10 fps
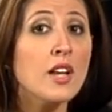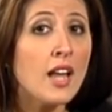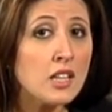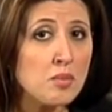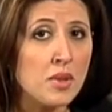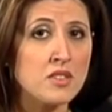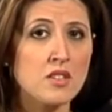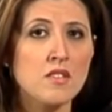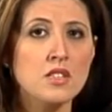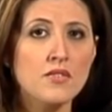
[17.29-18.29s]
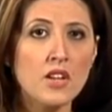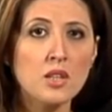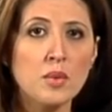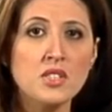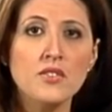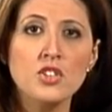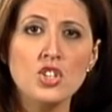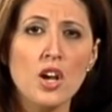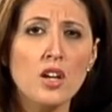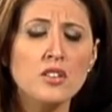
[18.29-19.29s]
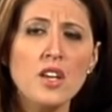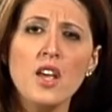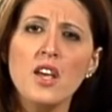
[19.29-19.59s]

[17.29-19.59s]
element in the development of a child